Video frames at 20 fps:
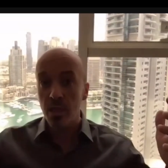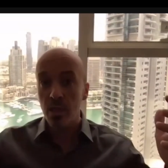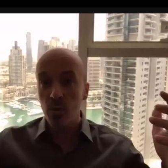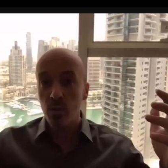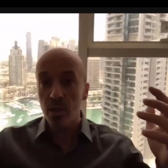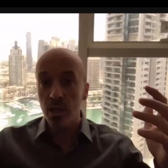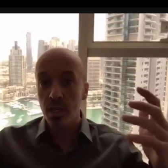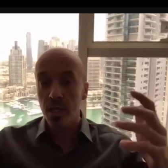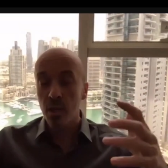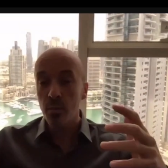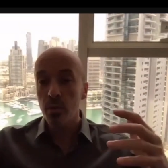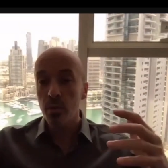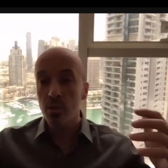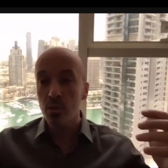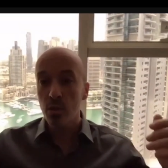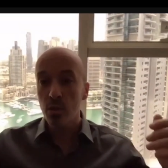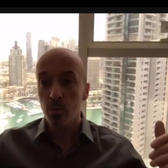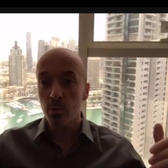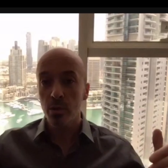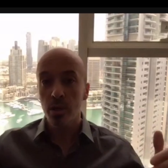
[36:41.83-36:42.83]
were not able
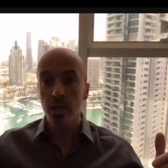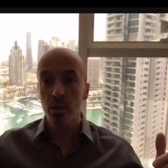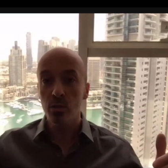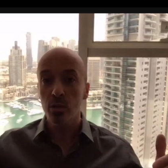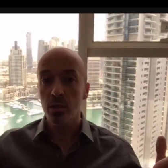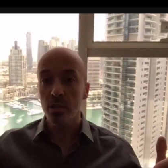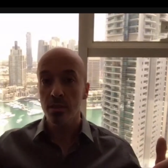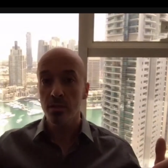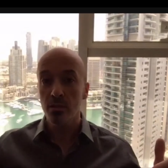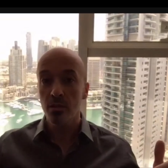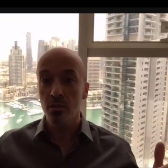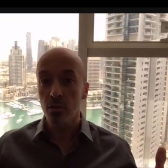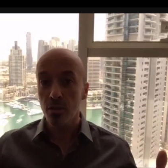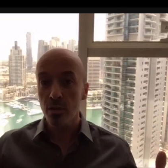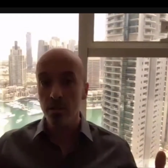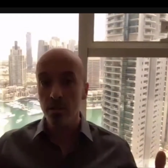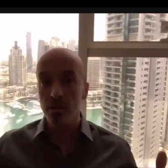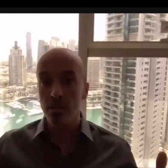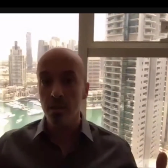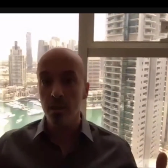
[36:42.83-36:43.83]
to upgrade to a
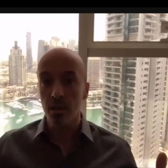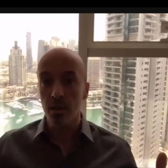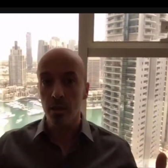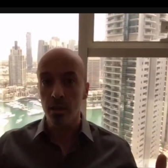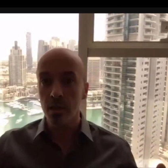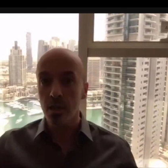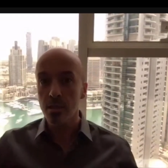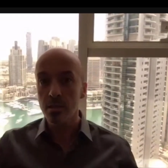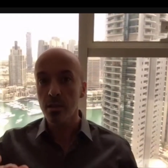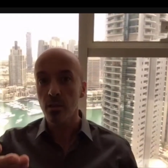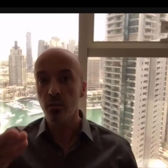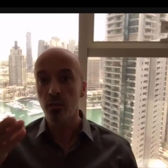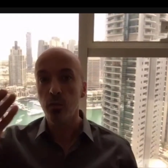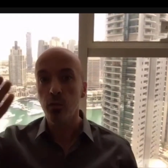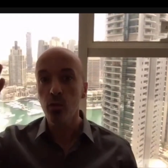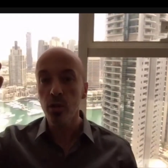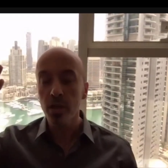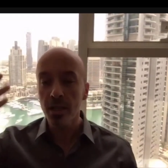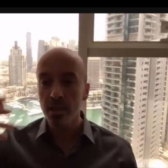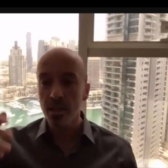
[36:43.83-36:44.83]
third tier, and that's
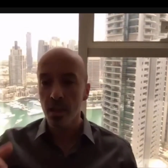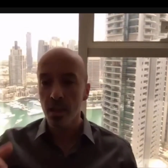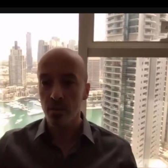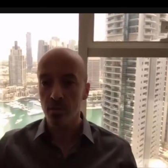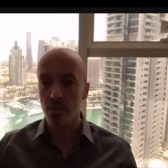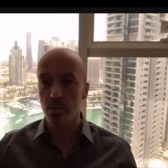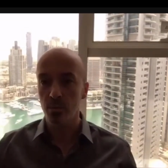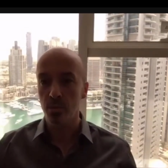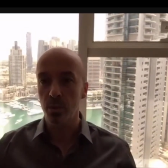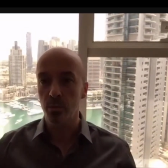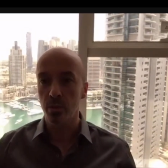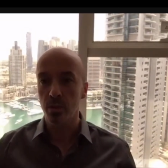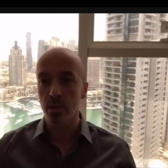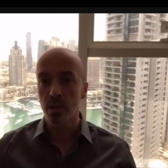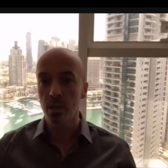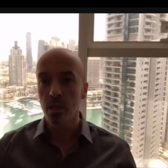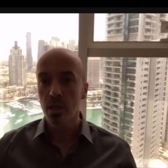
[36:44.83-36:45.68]
40,000 people.